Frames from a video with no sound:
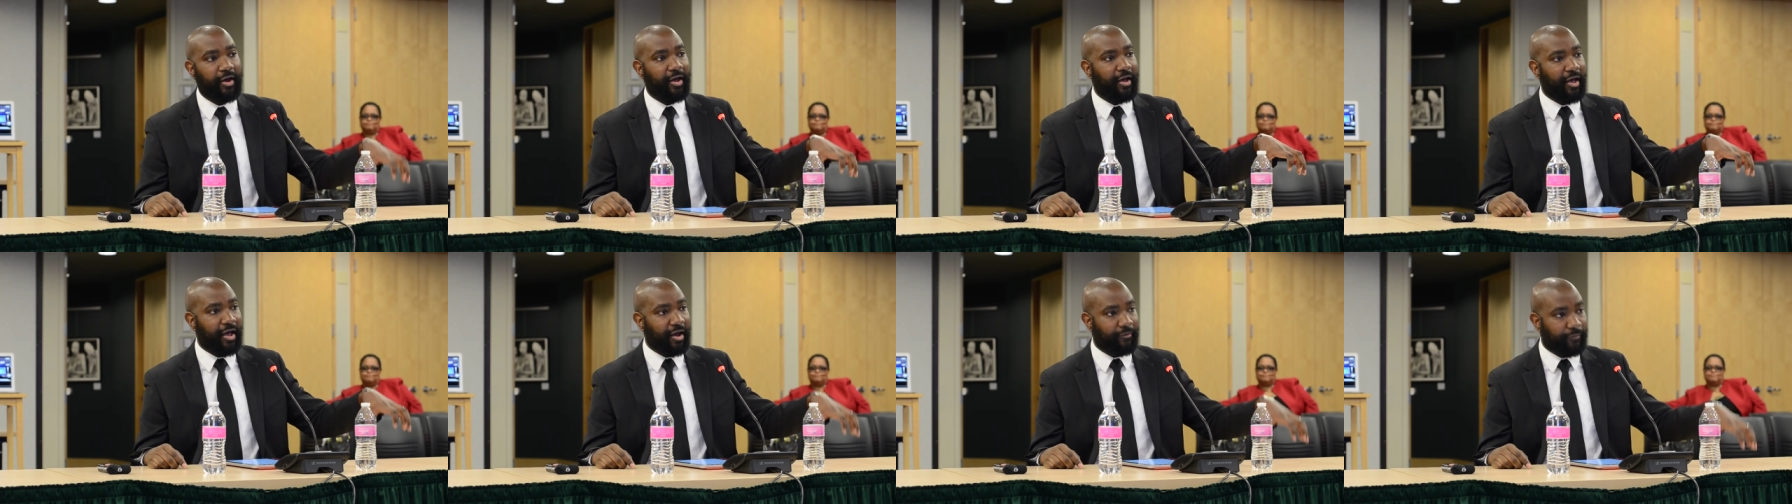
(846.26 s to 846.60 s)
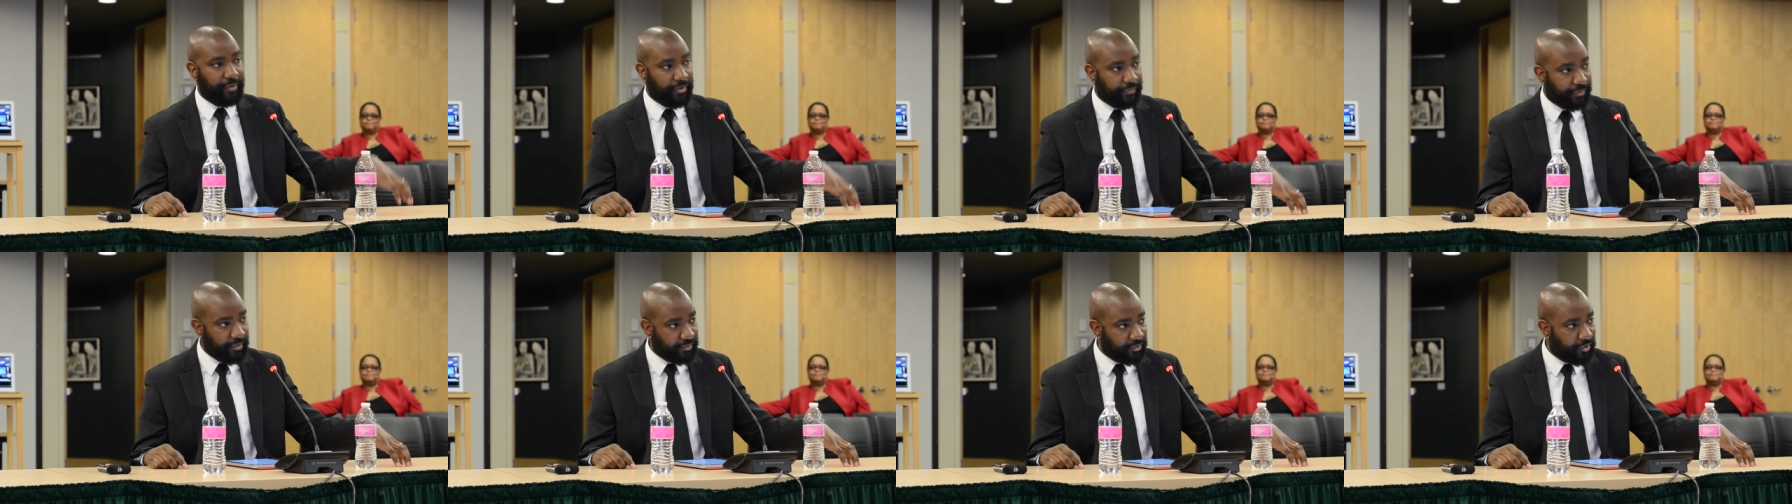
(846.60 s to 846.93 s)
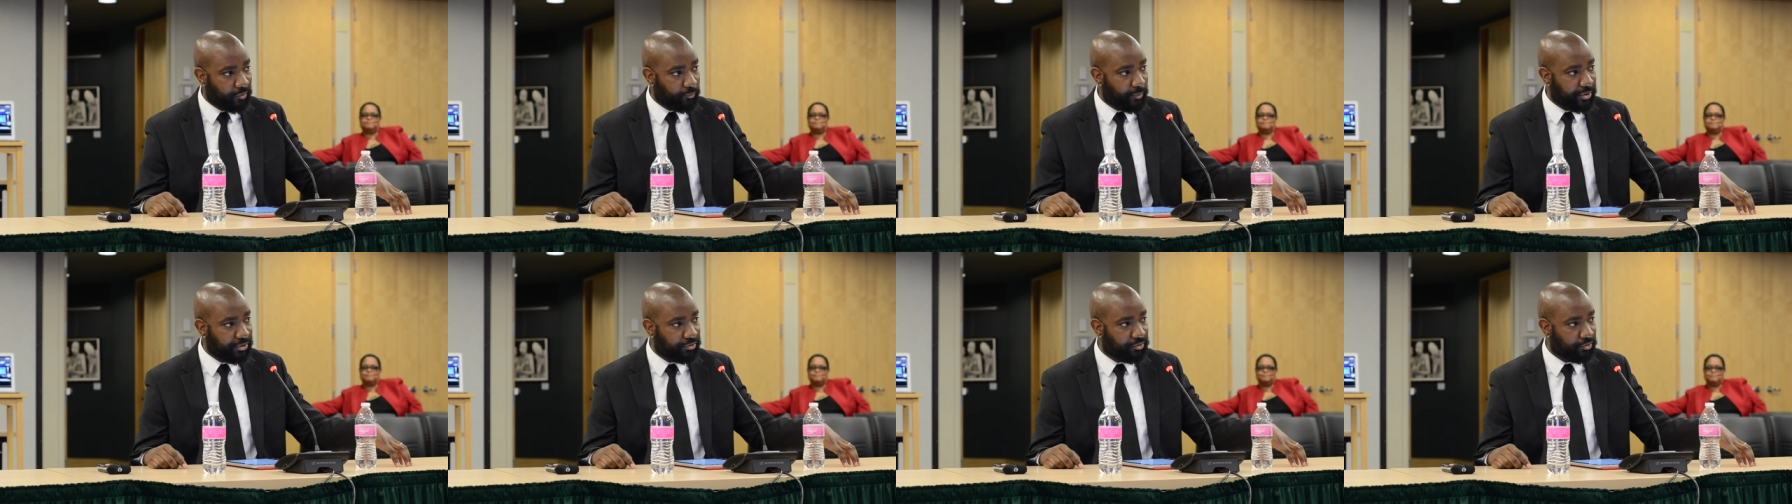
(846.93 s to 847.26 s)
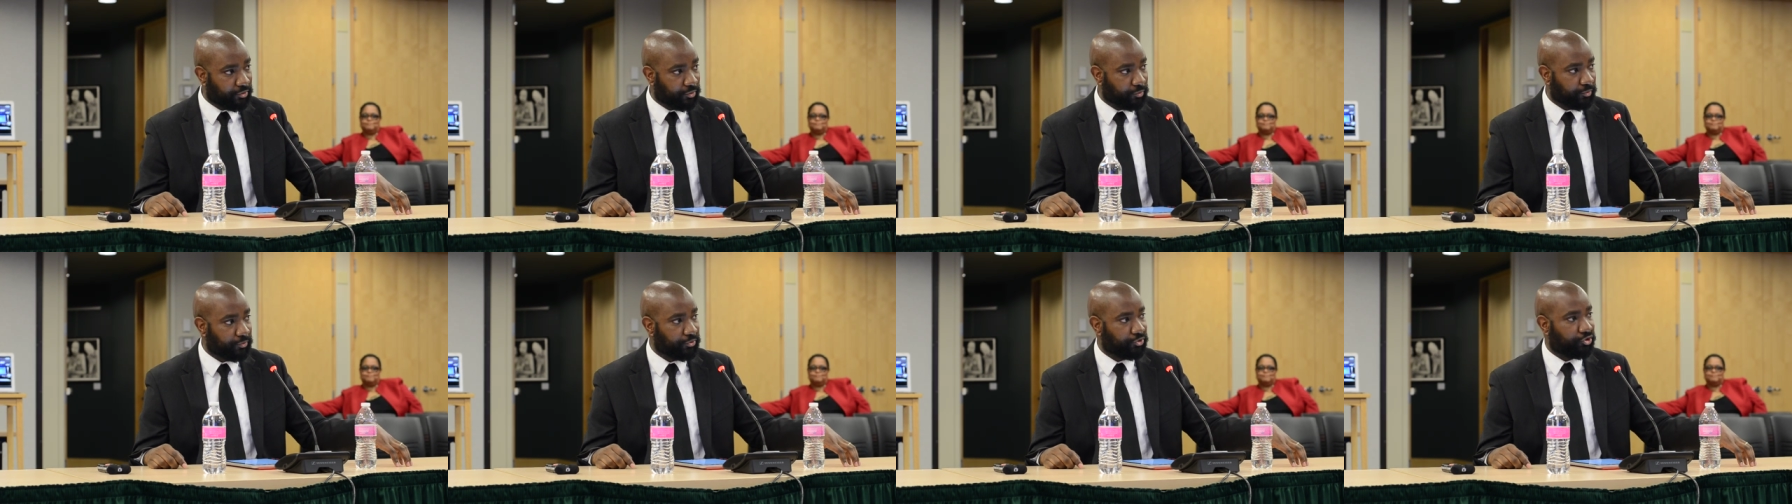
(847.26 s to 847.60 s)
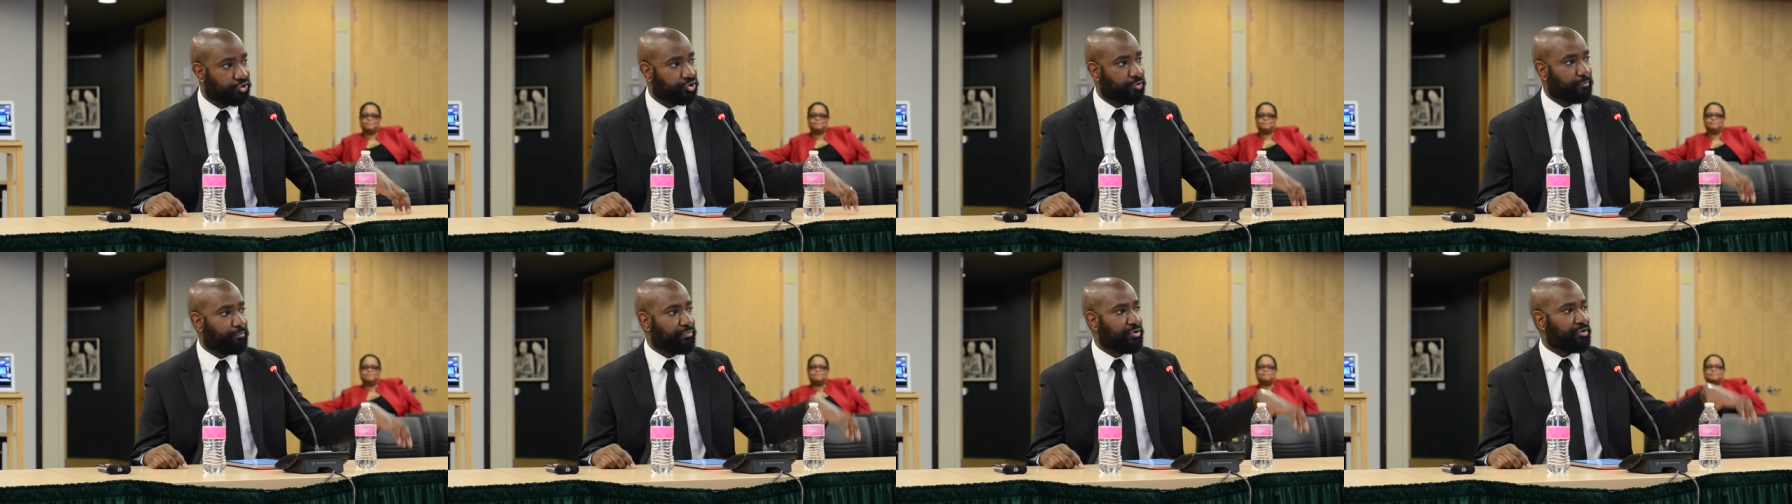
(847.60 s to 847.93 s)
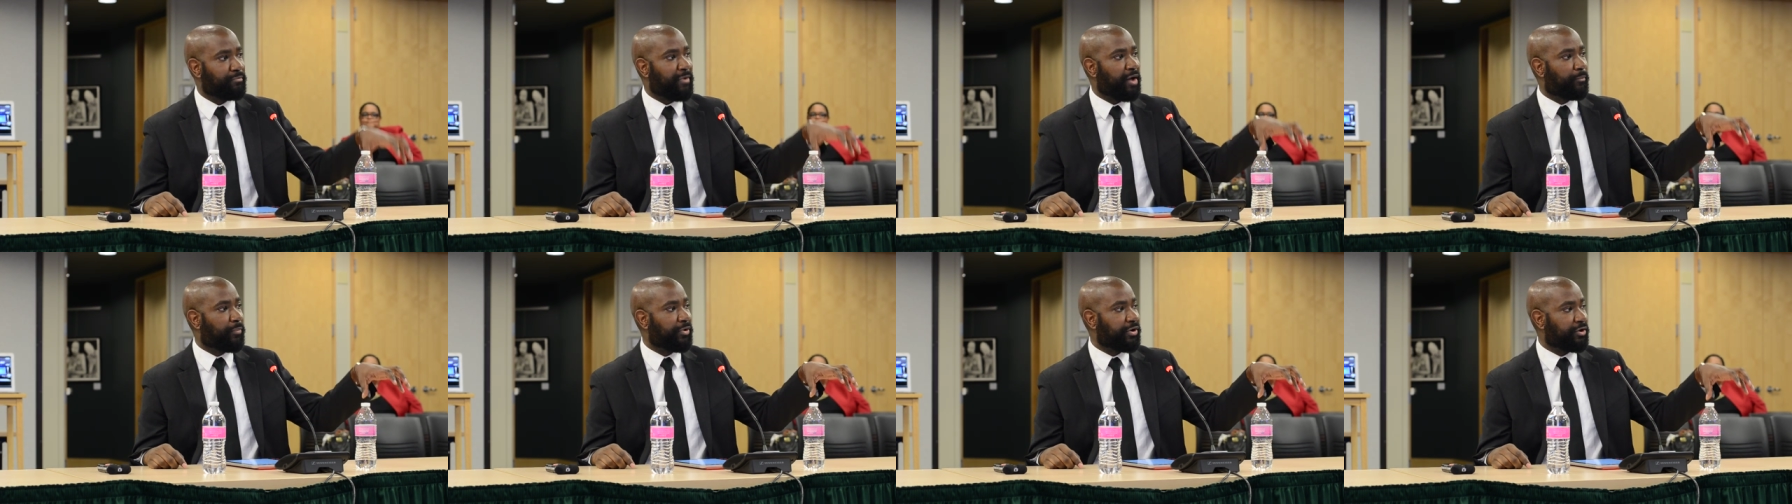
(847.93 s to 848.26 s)
Everything that we do should be
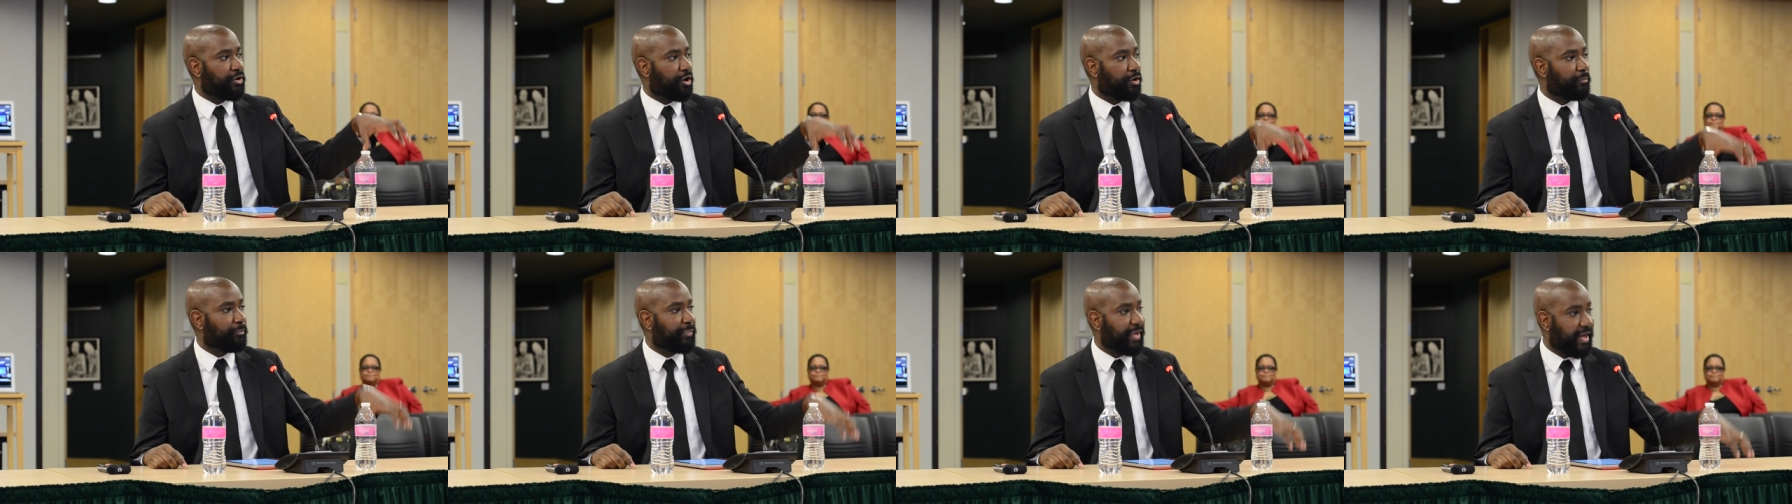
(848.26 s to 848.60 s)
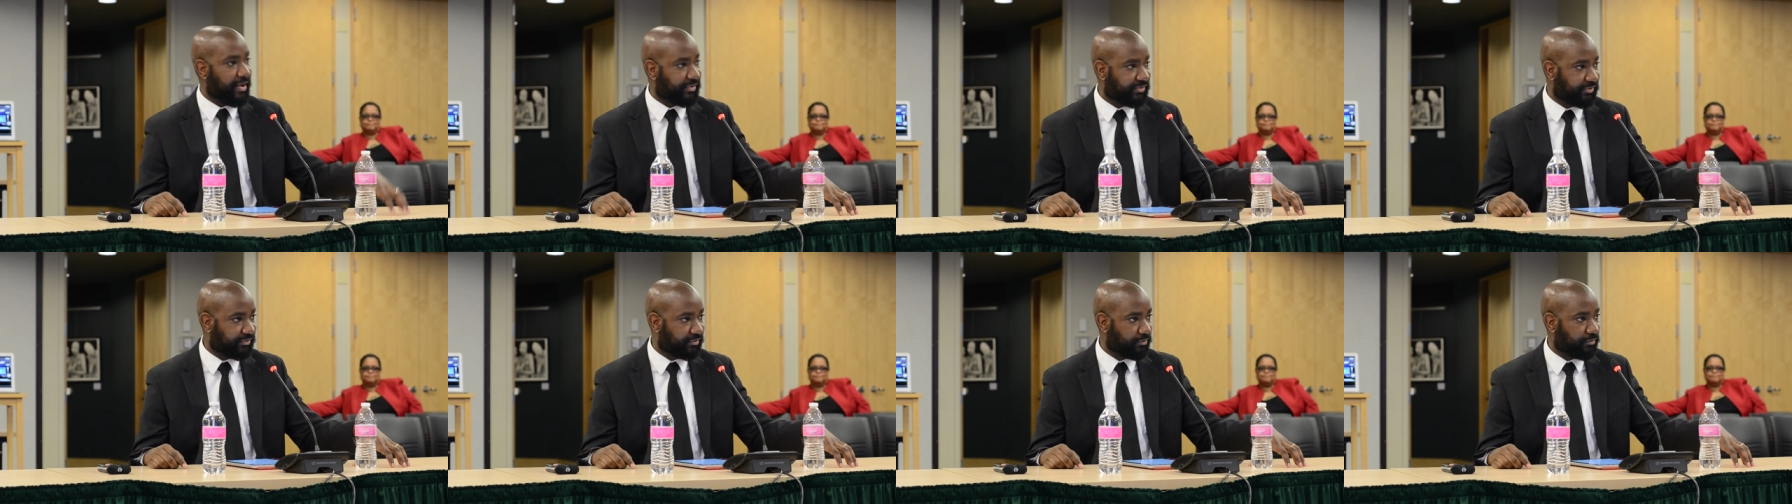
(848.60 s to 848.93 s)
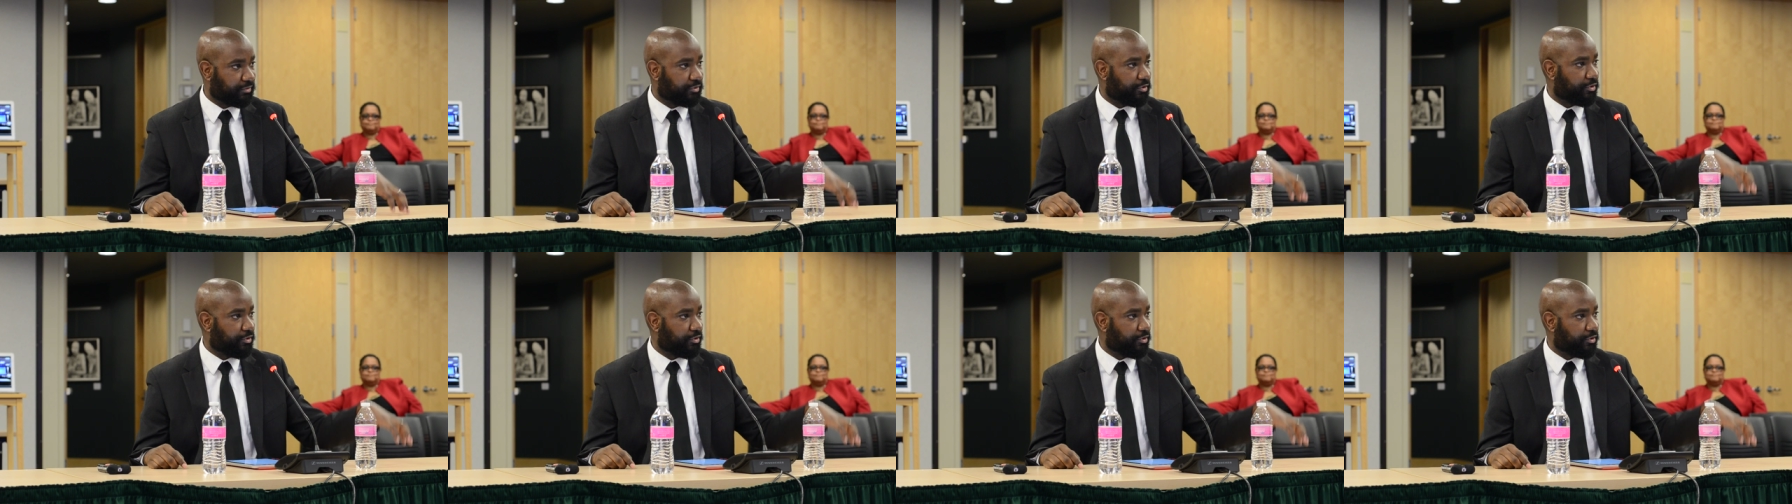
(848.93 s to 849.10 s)
about putting our best